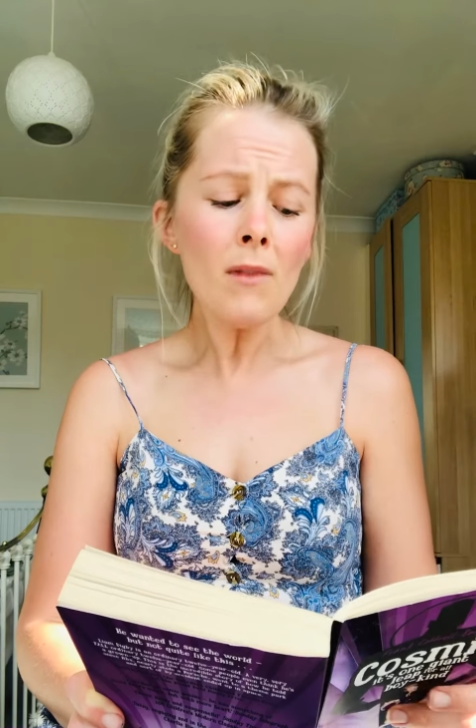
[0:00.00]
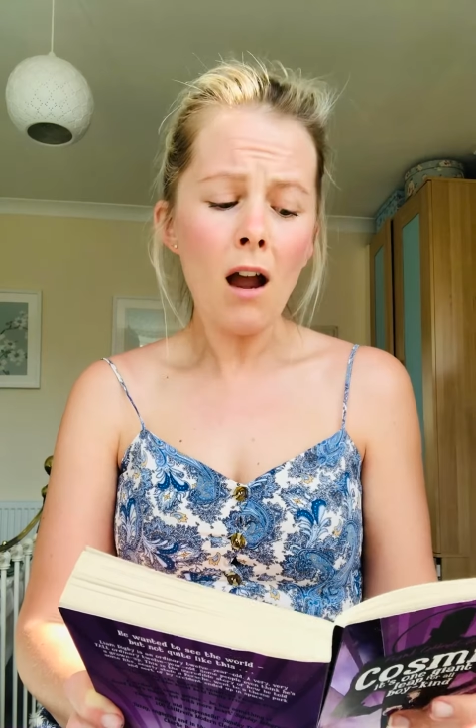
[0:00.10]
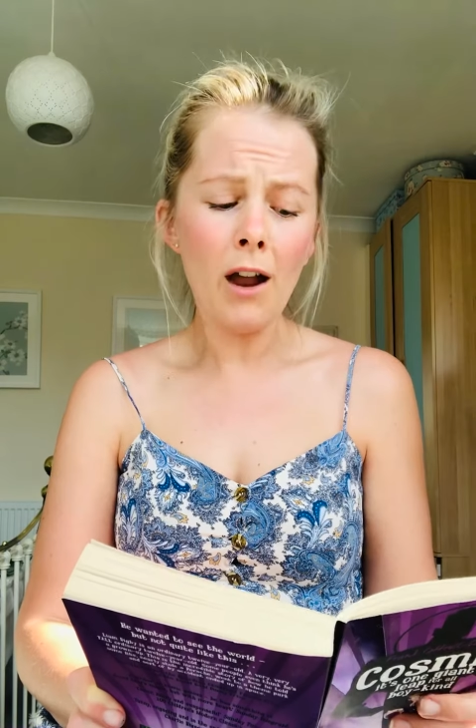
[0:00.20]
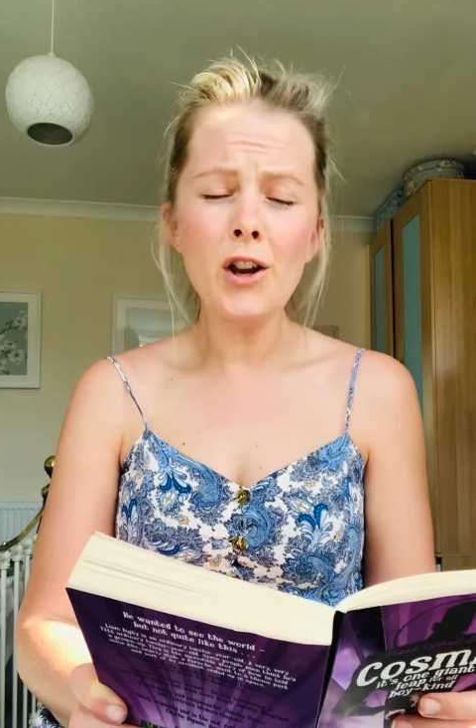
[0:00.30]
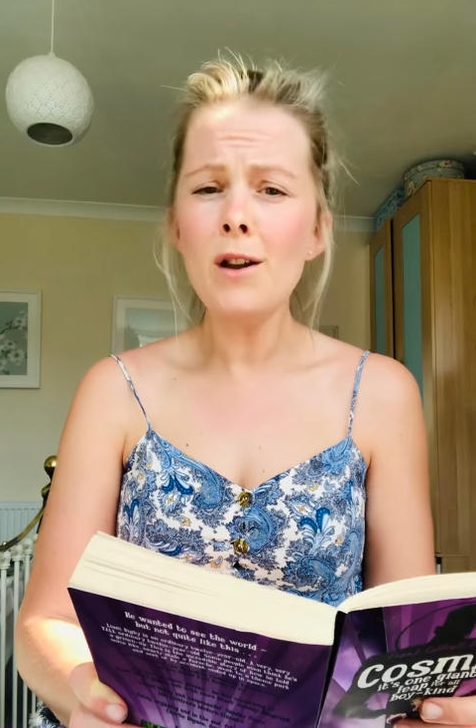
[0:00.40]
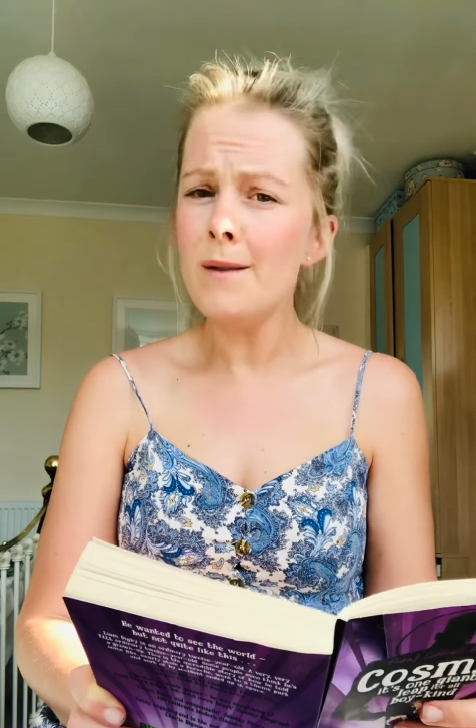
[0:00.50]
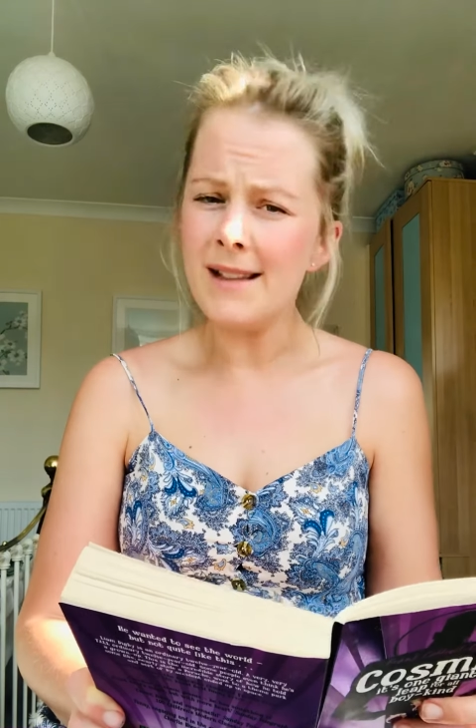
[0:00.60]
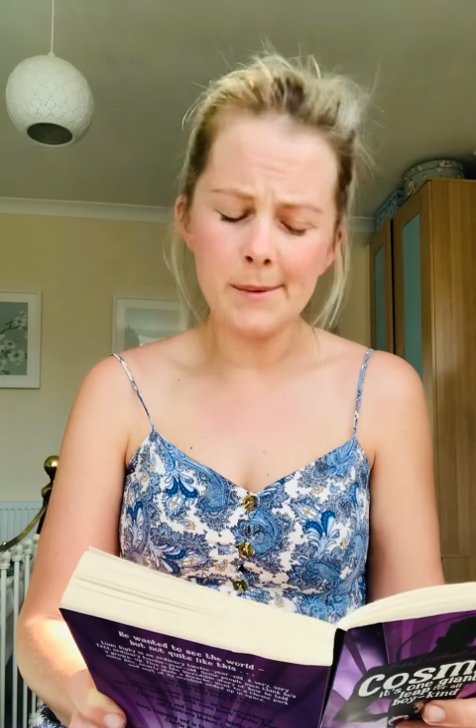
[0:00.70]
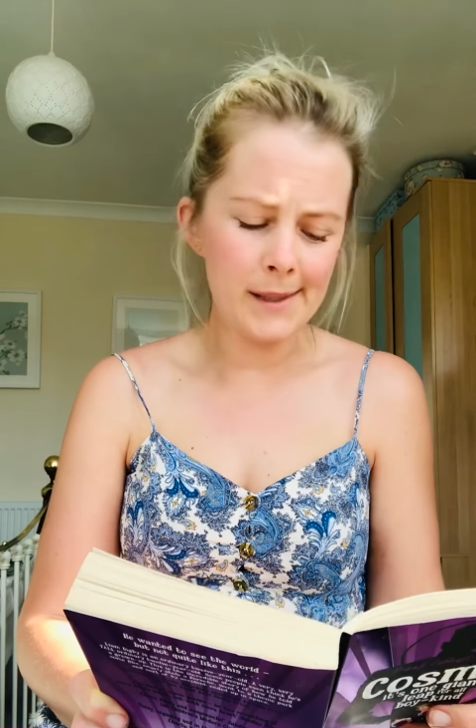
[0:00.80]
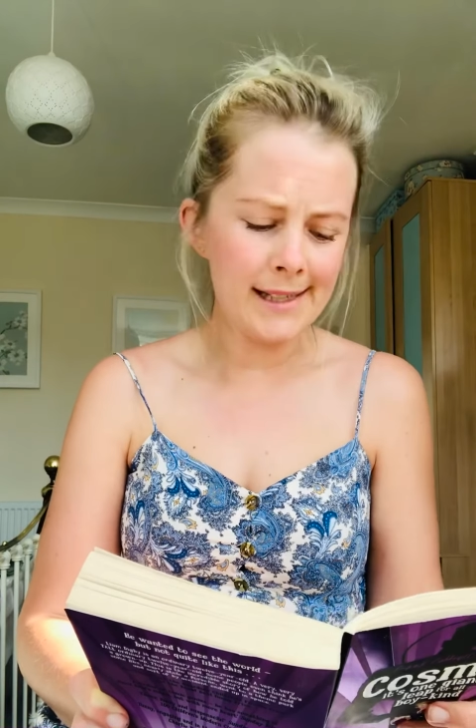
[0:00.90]
I know
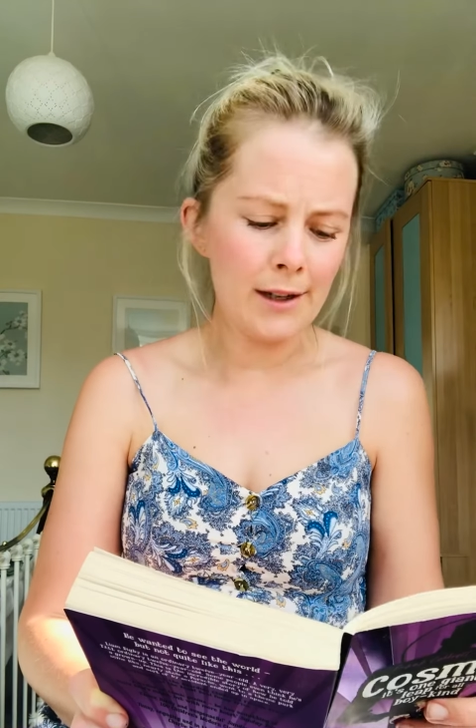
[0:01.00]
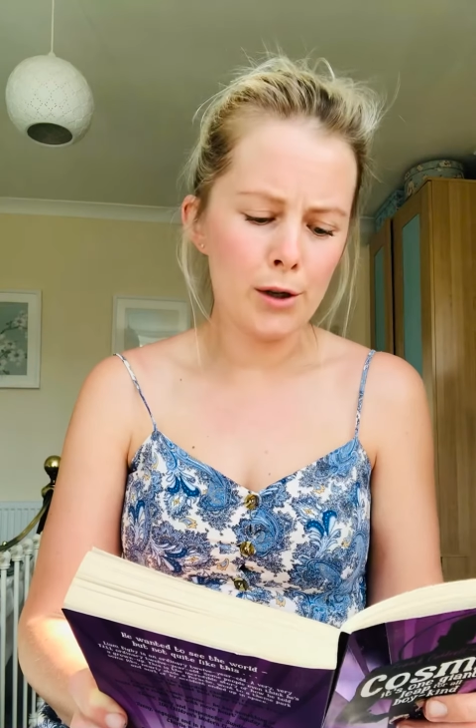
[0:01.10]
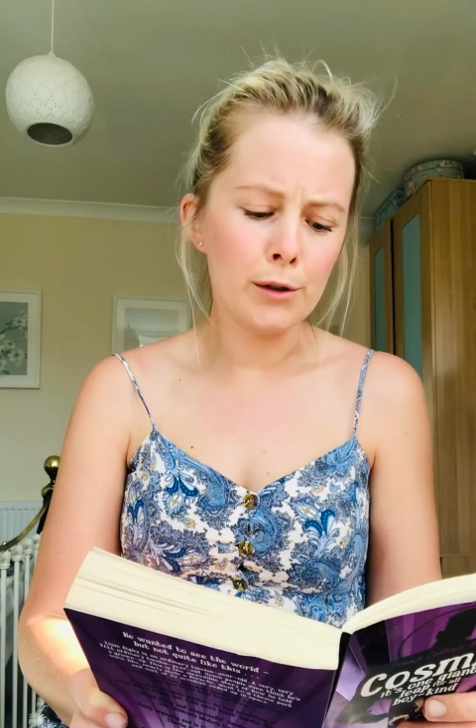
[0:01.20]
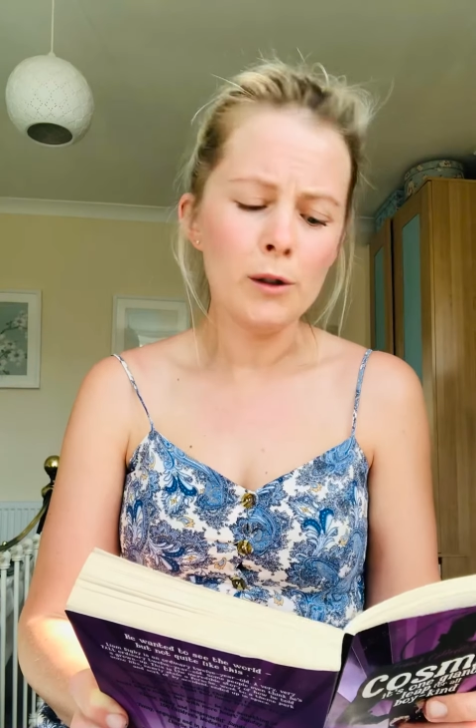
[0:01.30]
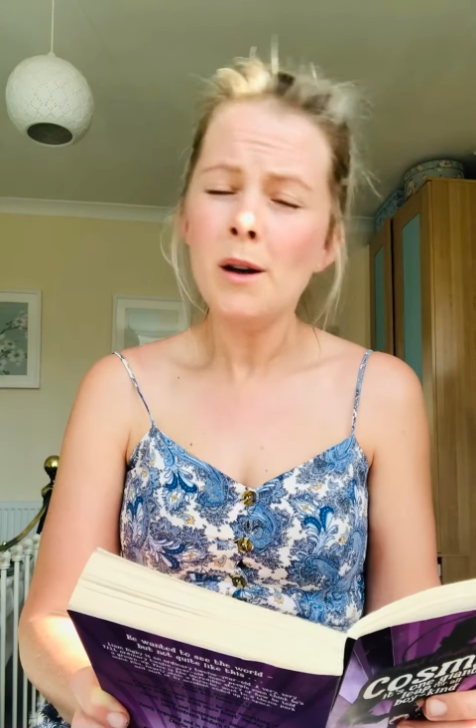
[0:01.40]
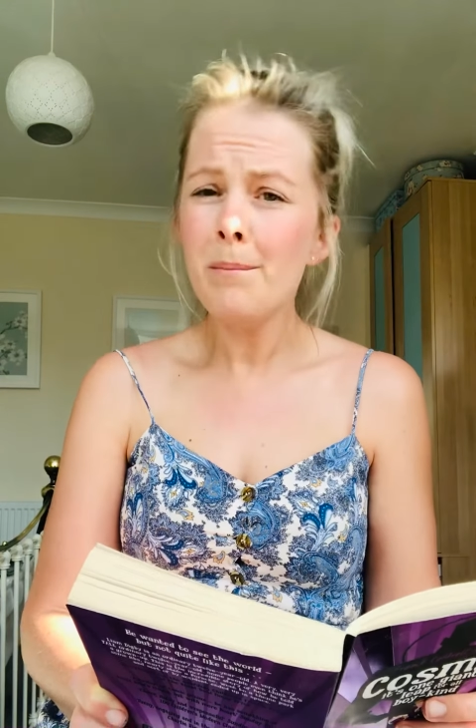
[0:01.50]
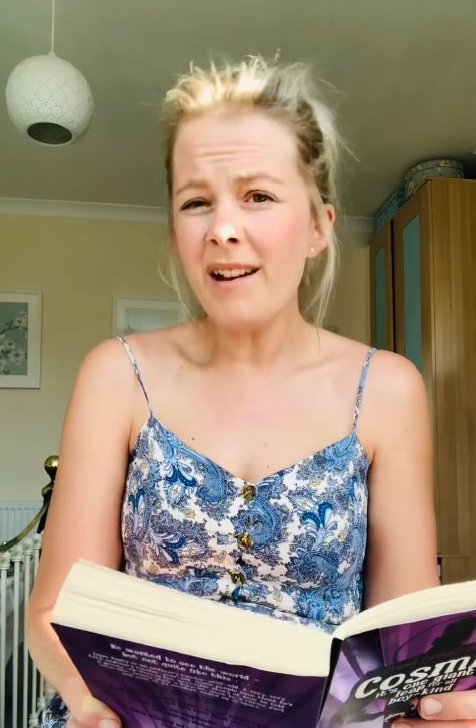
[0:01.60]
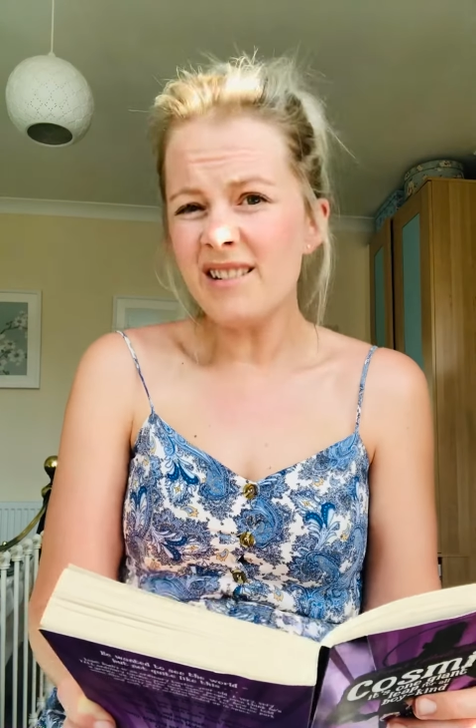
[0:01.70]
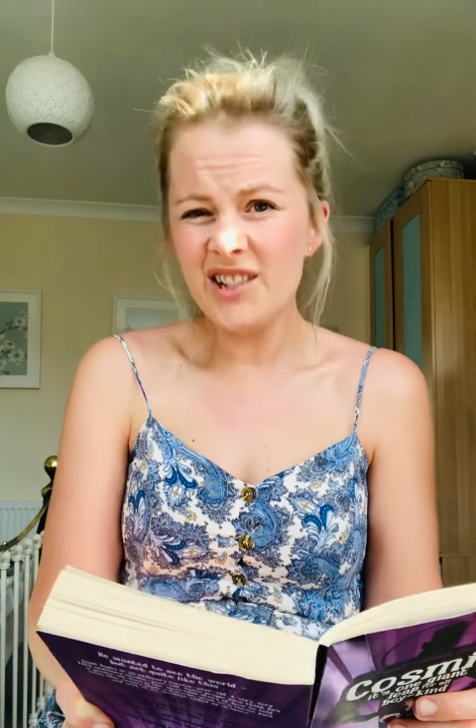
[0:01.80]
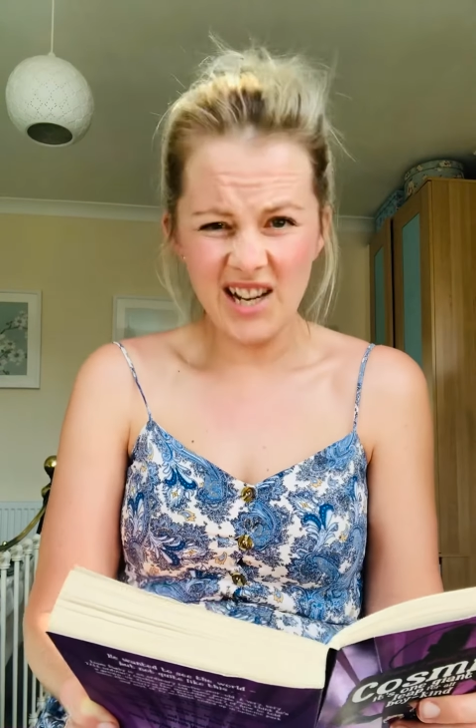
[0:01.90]
this was cynical,
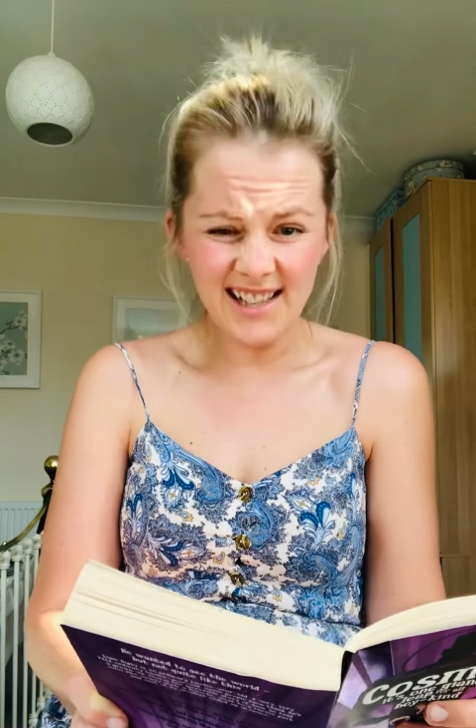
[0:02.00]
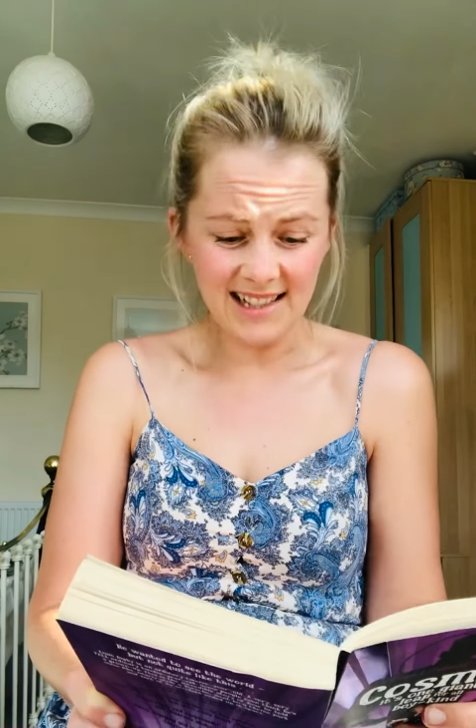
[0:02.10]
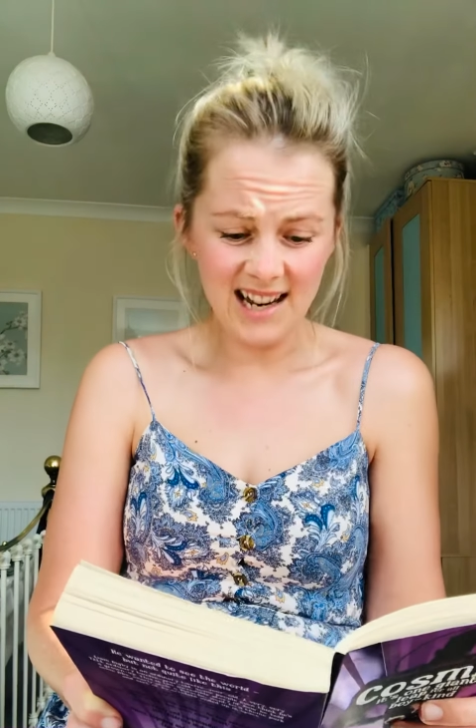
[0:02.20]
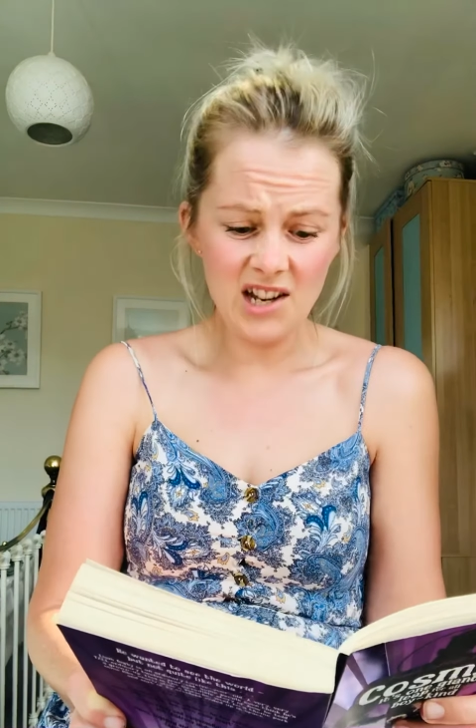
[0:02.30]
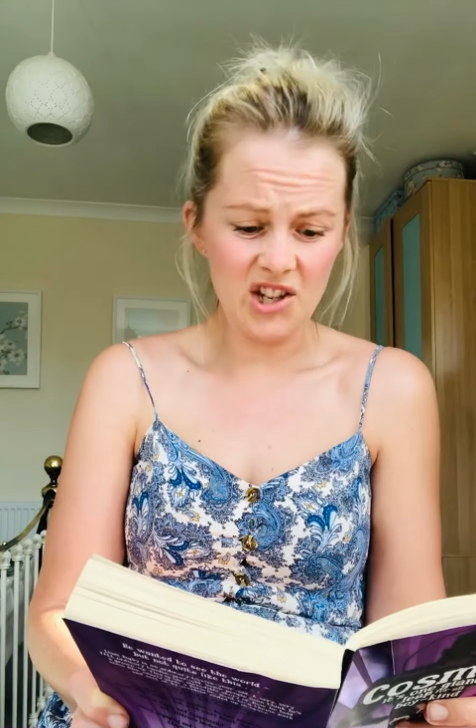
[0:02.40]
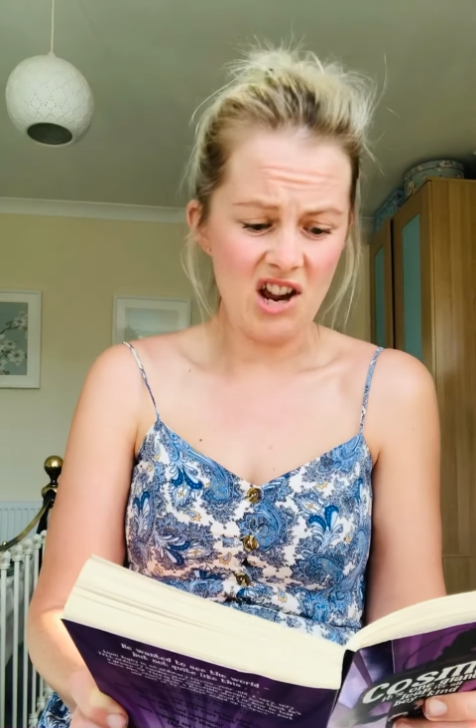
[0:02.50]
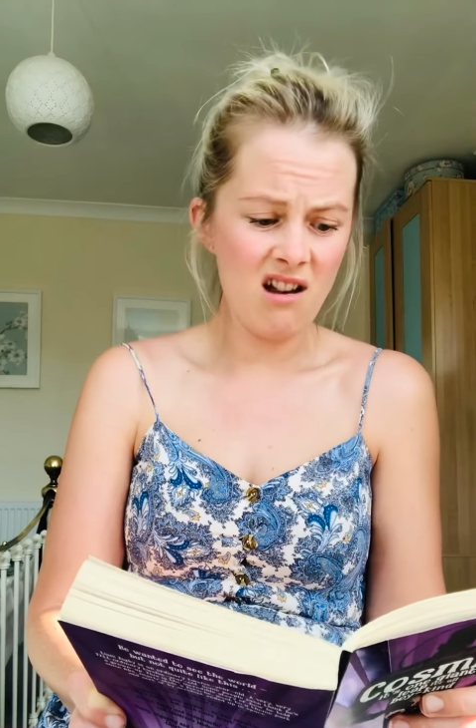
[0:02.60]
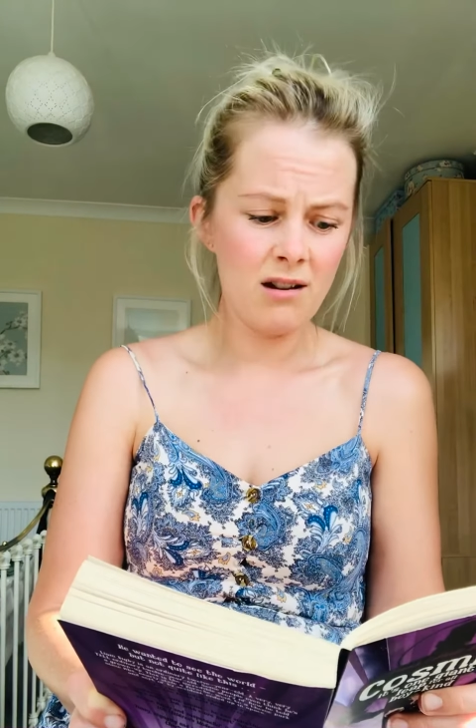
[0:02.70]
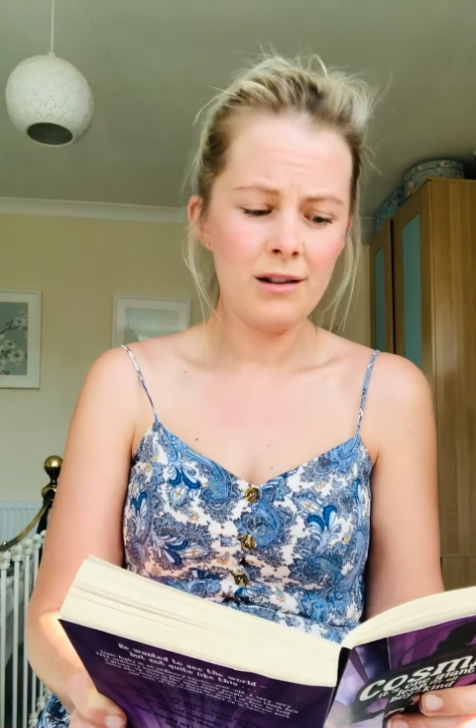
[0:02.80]
but she is a teacher.